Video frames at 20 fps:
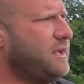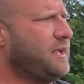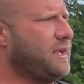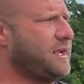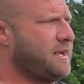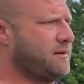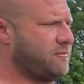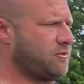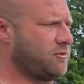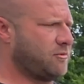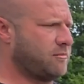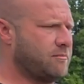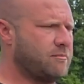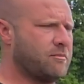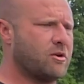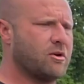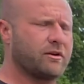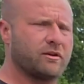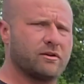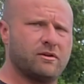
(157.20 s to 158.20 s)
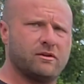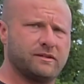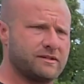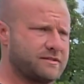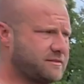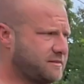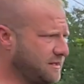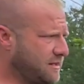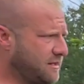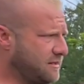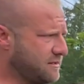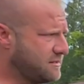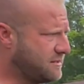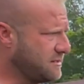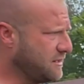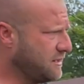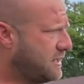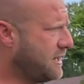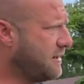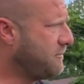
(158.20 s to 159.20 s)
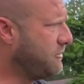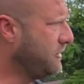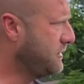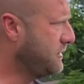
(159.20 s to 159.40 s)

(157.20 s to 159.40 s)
And we're marking all this, a couple